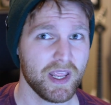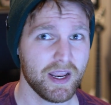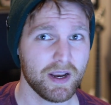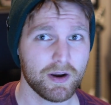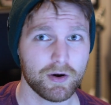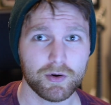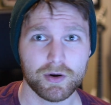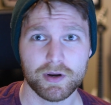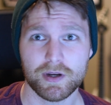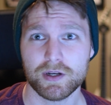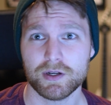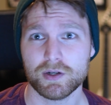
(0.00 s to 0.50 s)

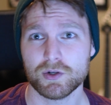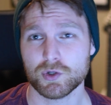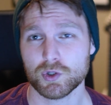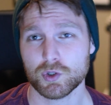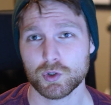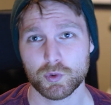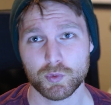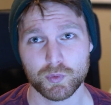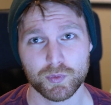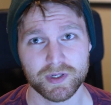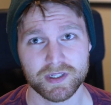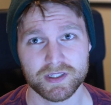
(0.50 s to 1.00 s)
Erin or
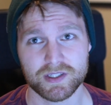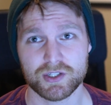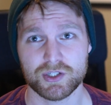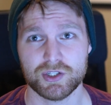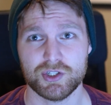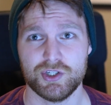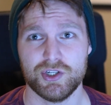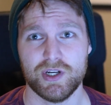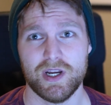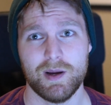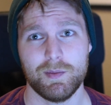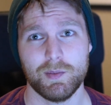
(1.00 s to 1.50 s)
Chris
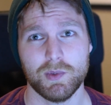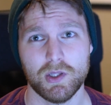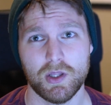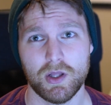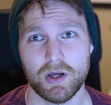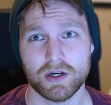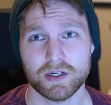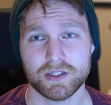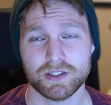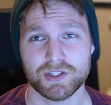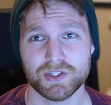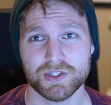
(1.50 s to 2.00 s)
to jam
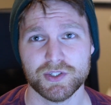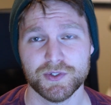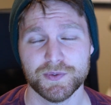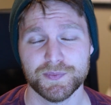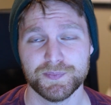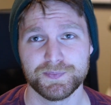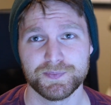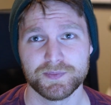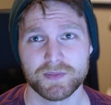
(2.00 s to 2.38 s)
along to.